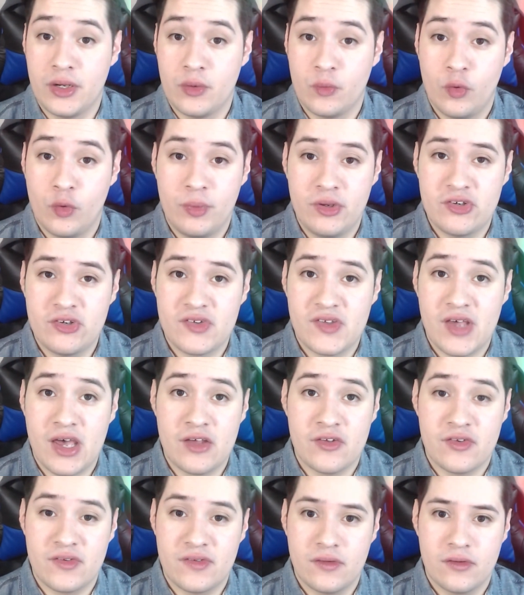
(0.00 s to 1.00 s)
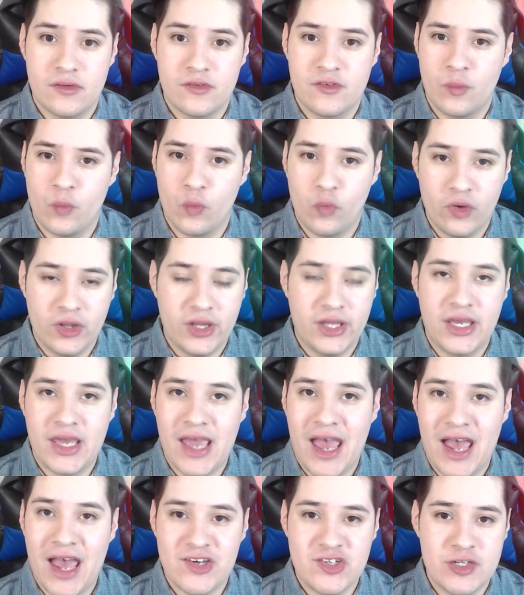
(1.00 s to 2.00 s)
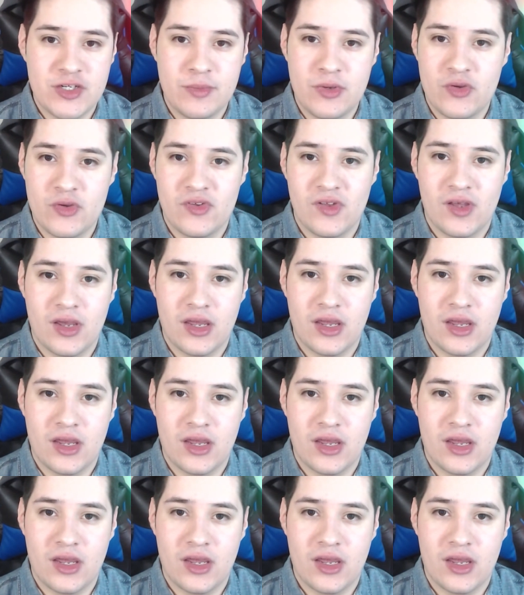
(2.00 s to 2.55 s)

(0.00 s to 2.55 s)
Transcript: RWBY just has some really catchy music